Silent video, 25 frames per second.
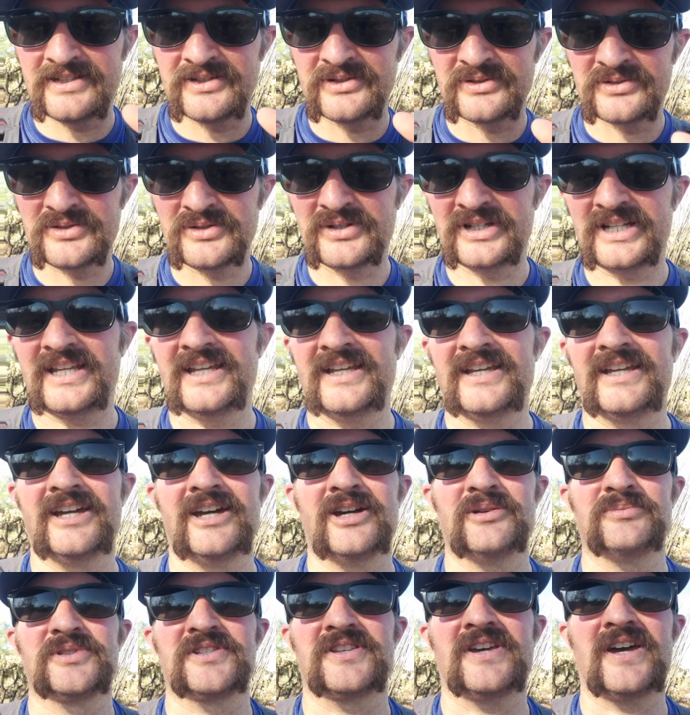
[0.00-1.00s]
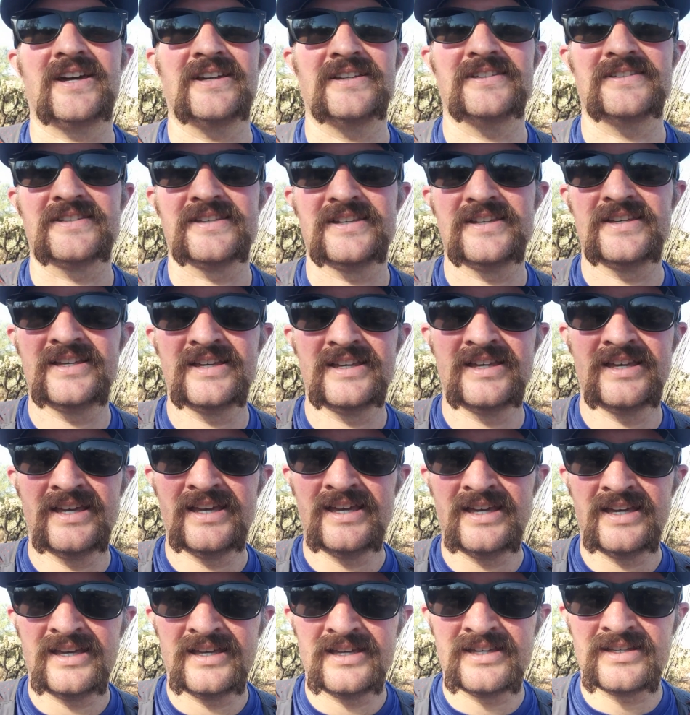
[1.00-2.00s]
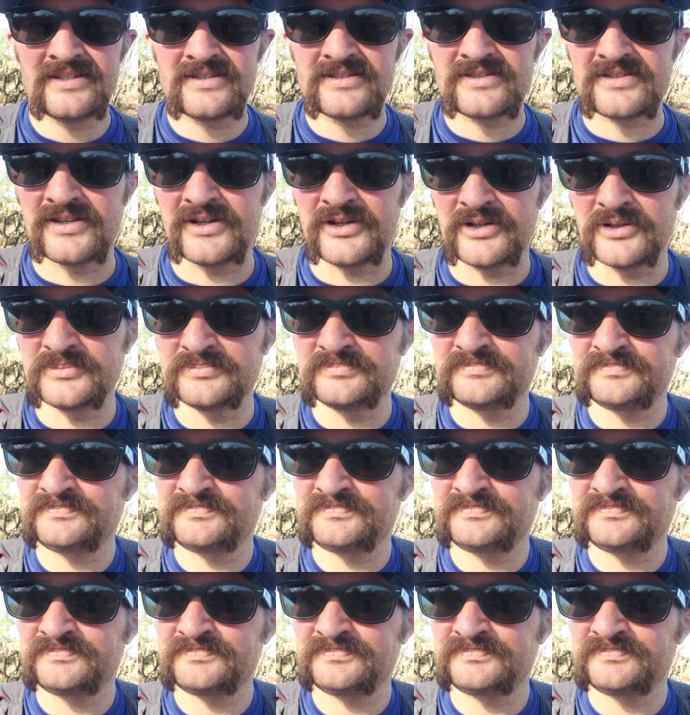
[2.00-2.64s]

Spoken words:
drinking cup size. So,